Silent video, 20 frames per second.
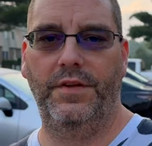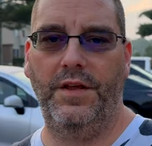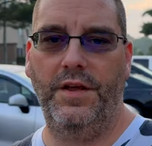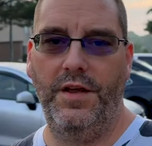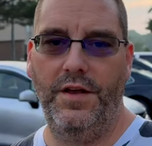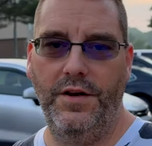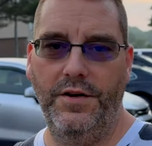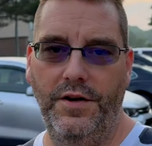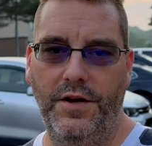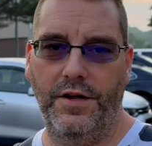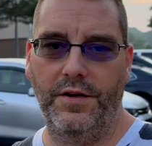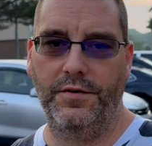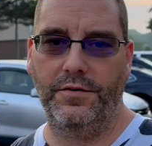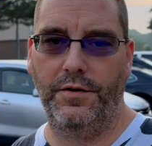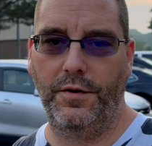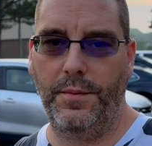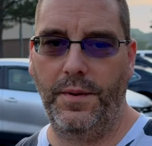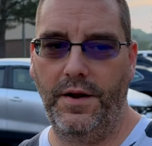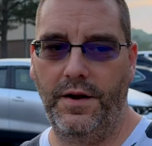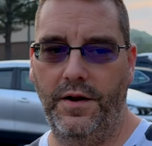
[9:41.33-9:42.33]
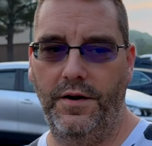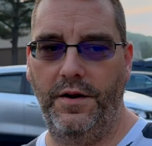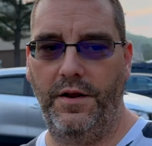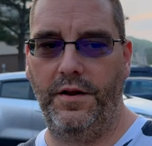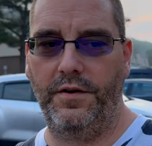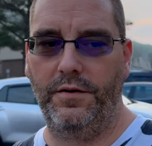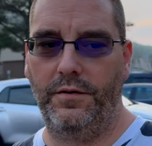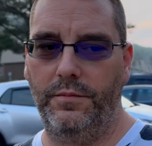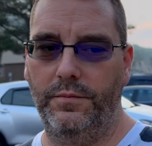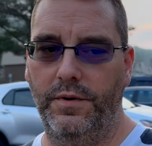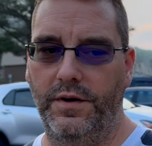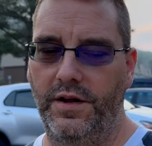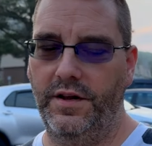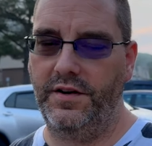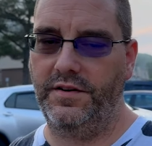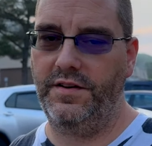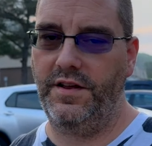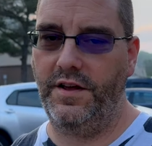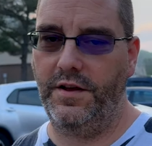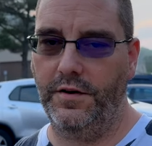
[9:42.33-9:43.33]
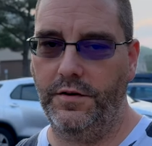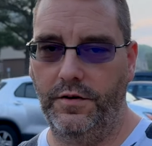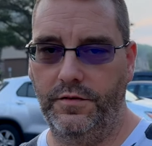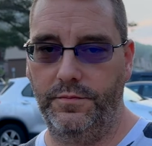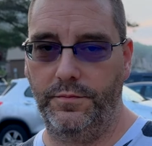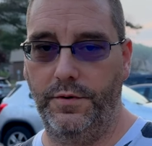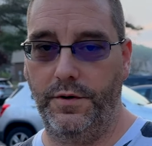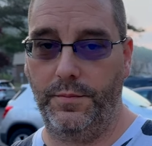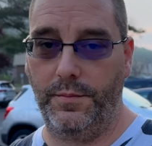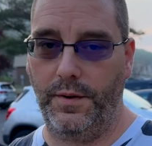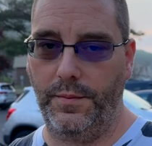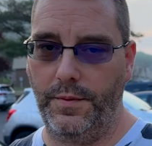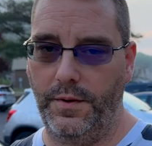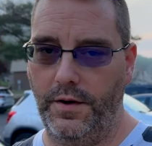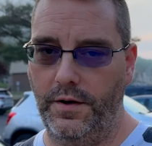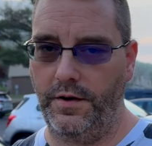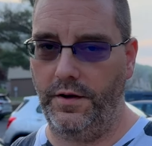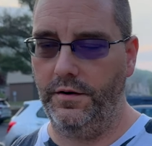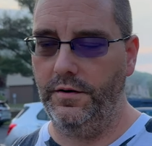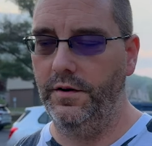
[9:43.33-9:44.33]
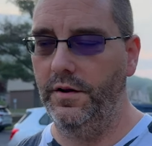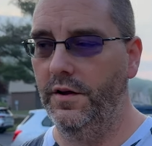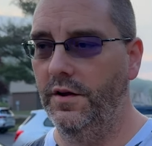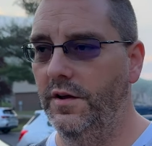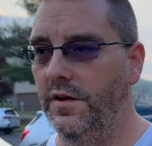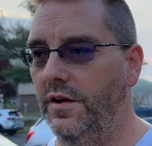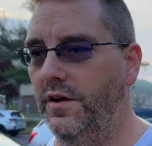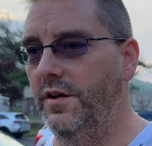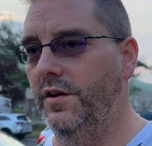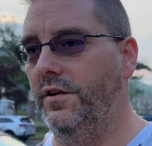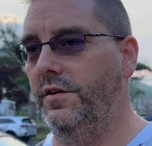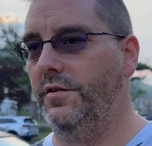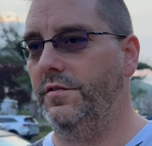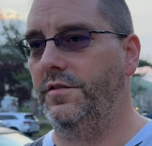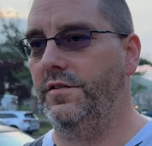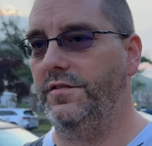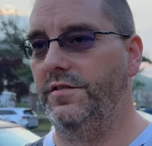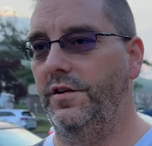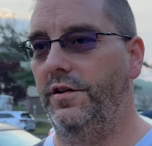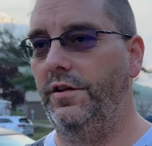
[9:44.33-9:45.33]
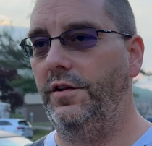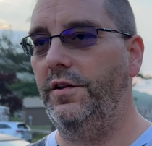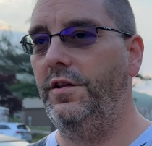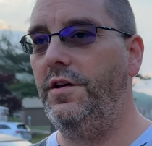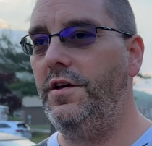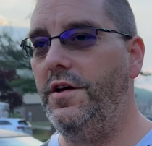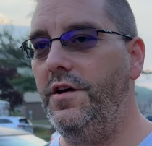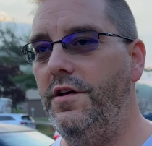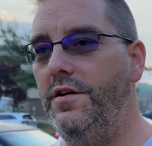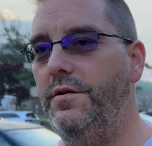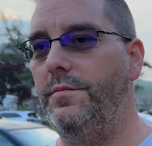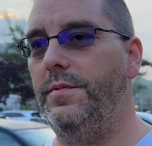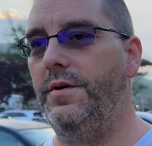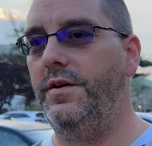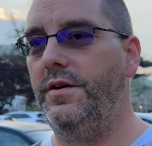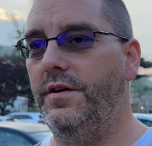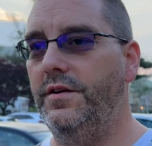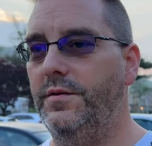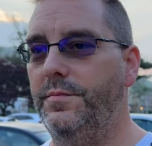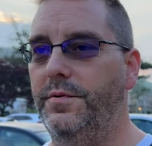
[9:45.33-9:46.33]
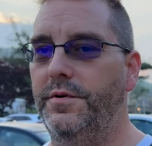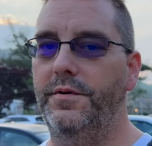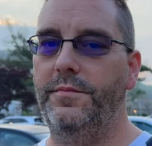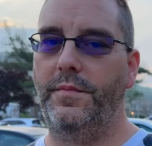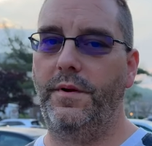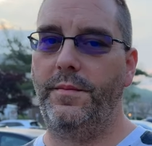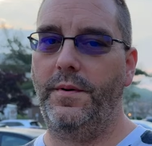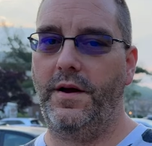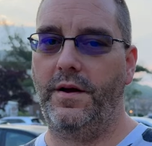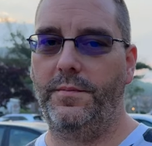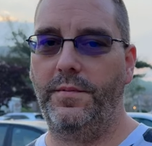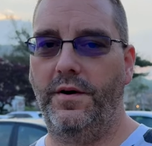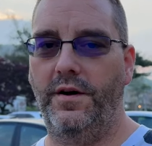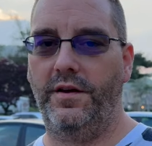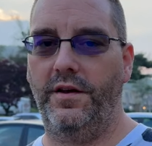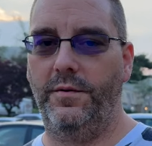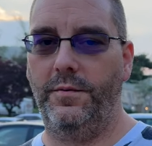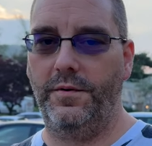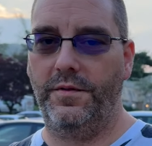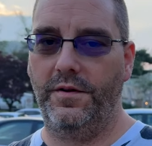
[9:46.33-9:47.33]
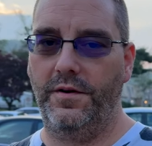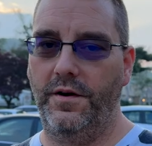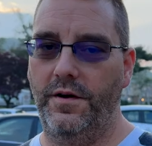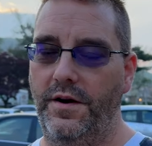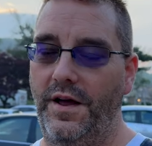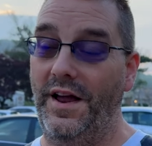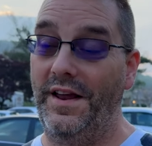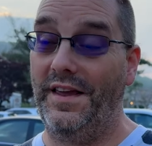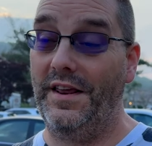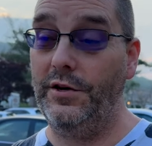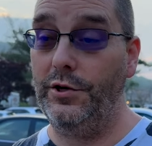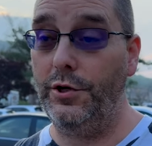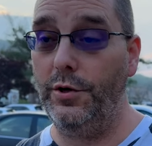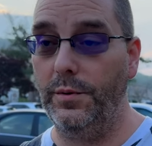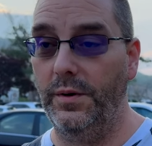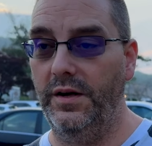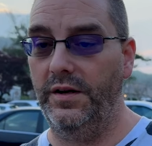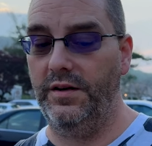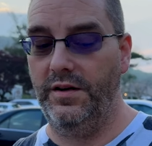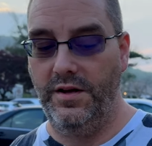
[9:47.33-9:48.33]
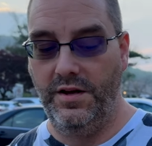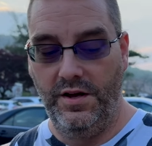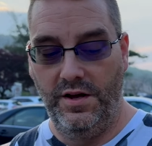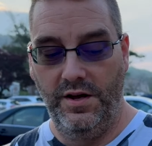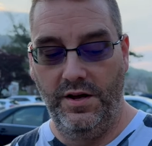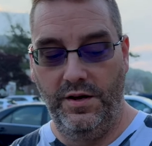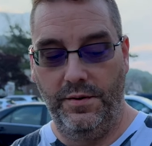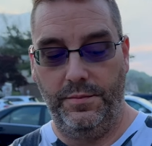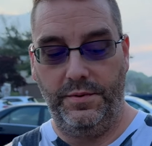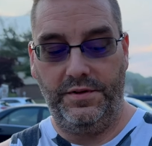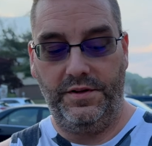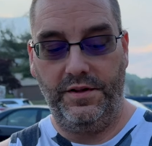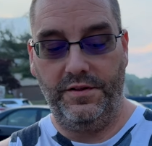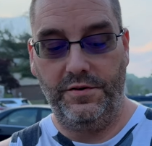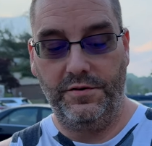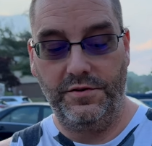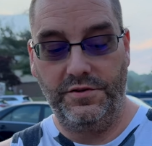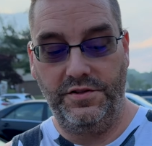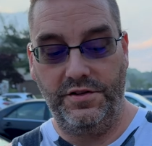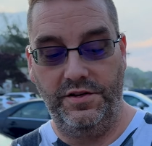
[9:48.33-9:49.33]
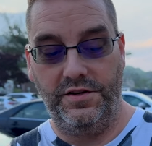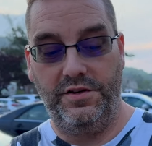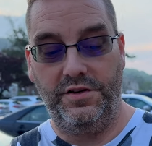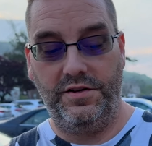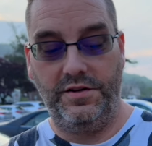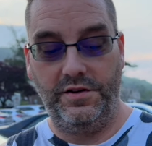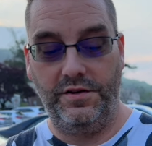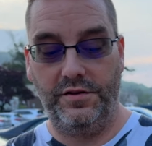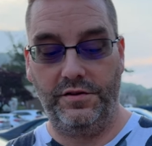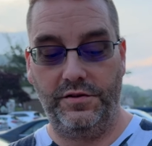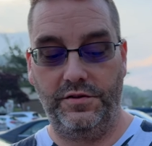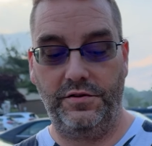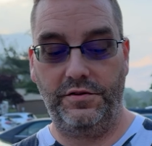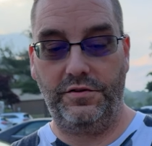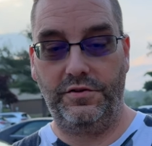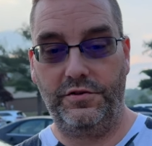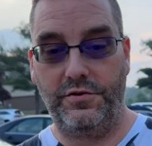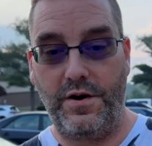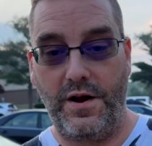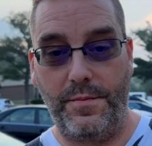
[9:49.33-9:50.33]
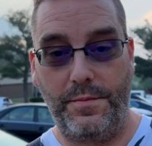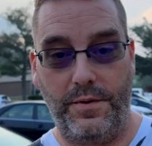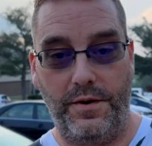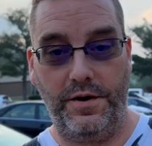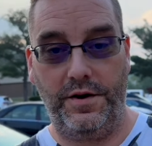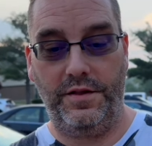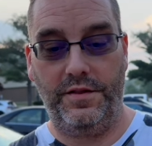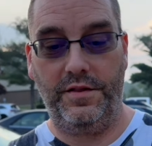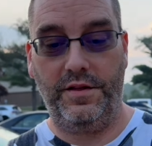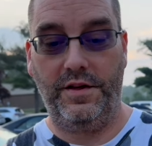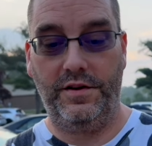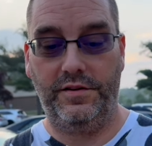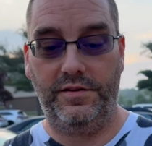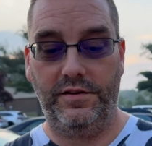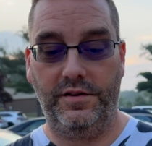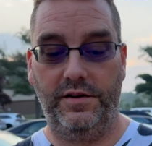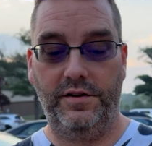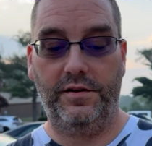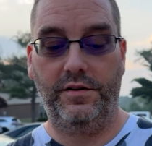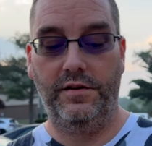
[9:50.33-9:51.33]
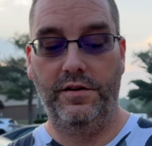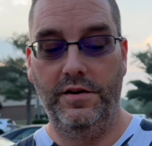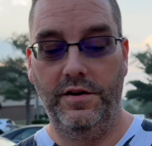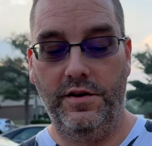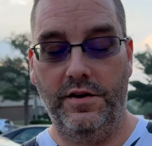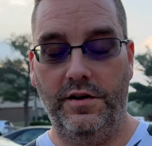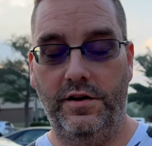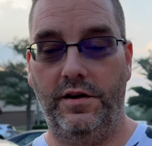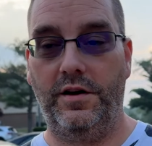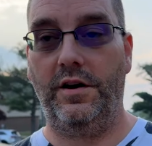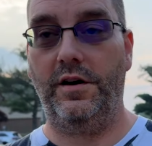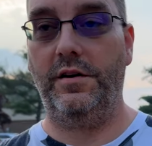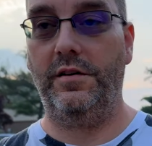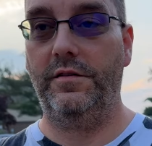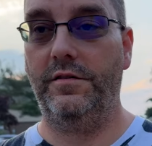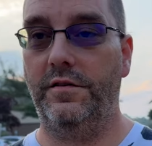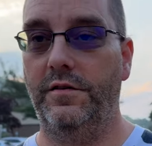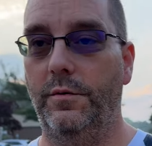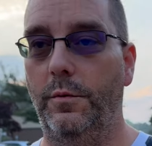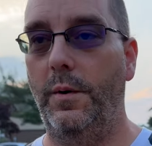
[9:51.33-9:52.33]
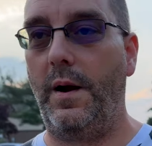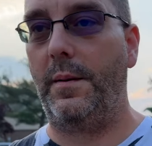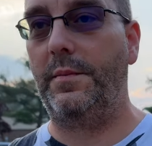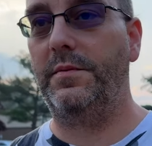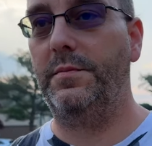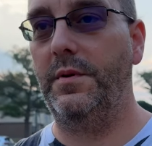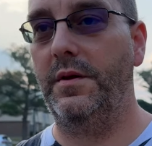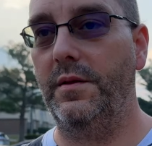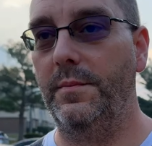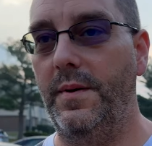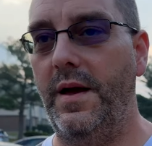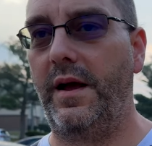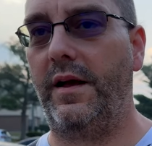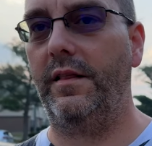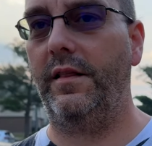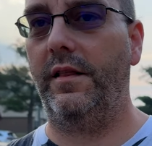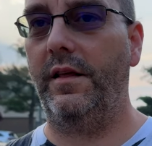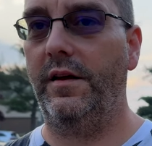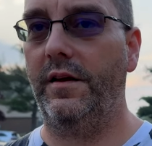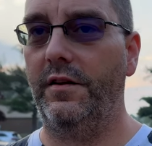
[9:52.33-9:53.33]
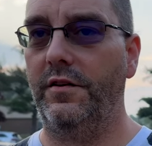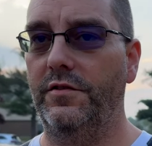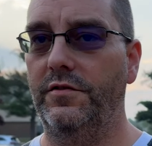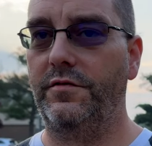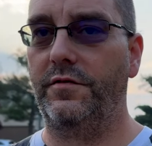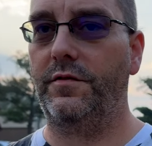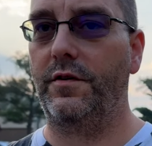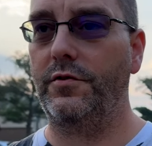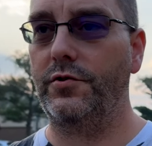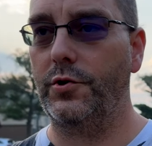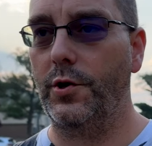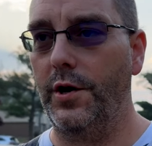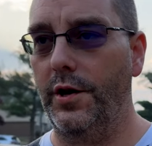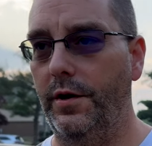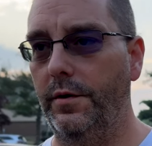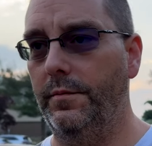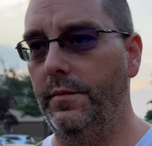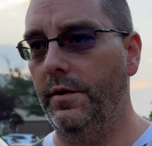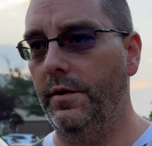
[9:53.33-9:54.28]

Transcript: and yeah, you're back on handle, but I can take it off, put it in my pocket, because it's a little big to put in my back pocket with it on. I can do it, but then there's the strap on it that uh, kind of whaps me in the back of the leg and it's frustrating.